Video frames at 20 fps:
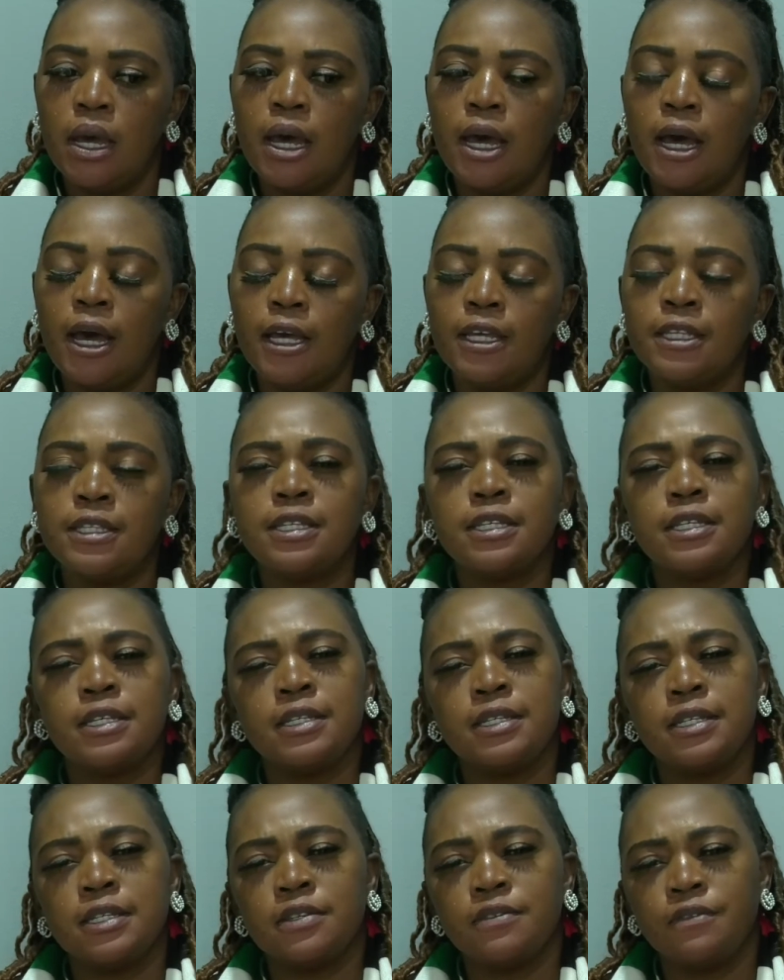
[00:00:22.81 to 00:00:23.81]

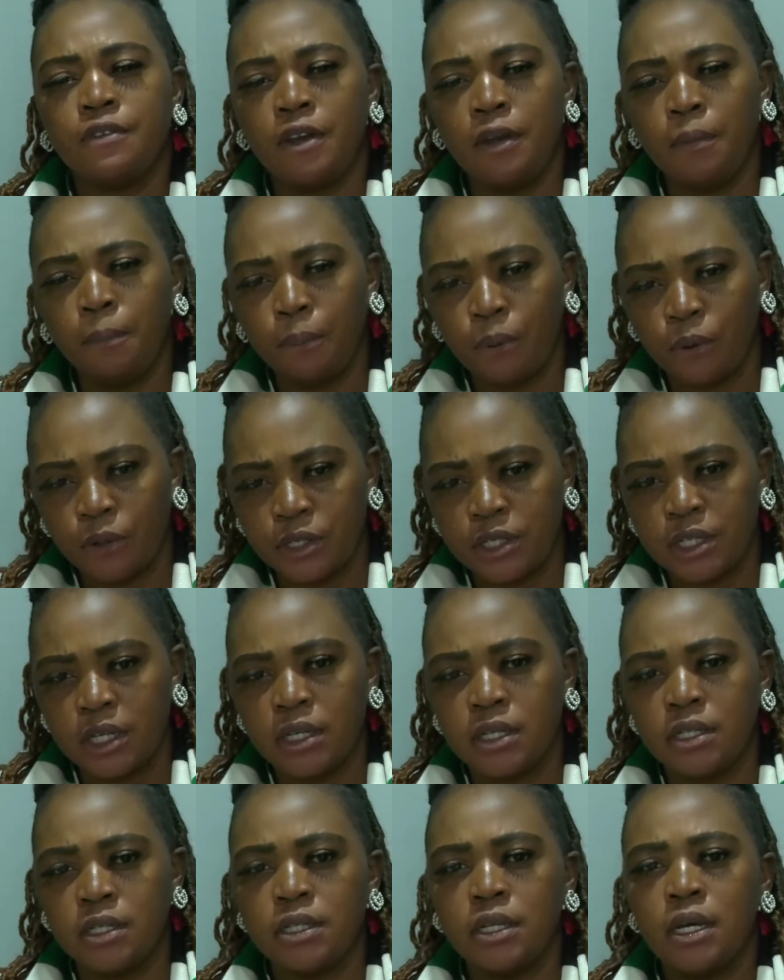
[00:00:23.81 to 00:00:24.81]
It is very
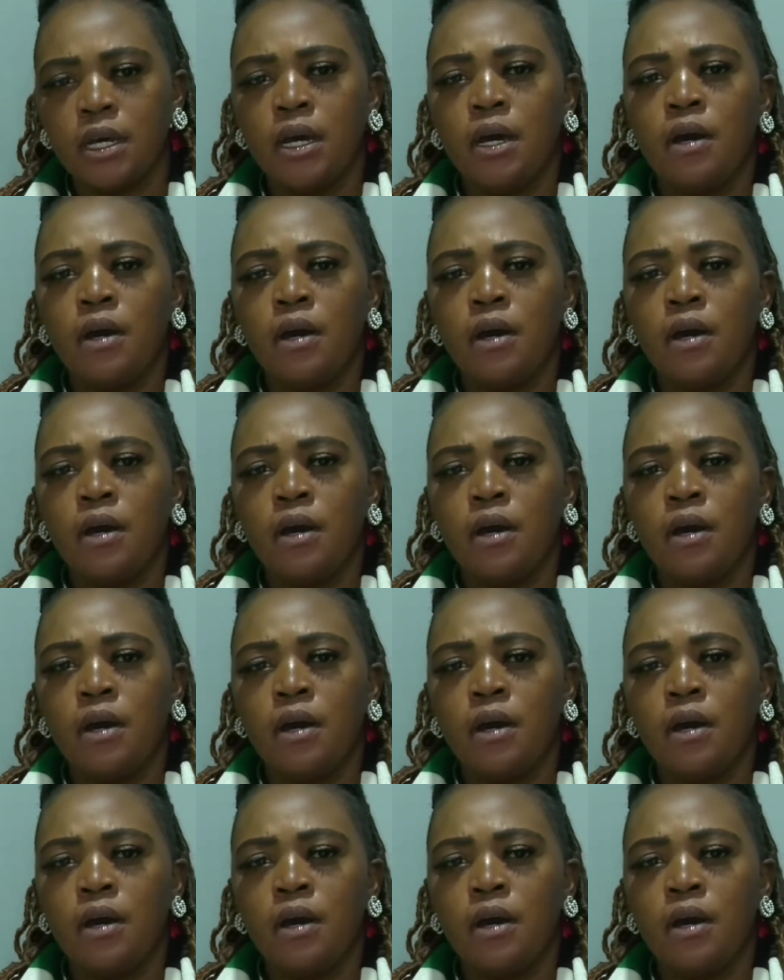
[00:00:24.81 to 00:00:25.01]
important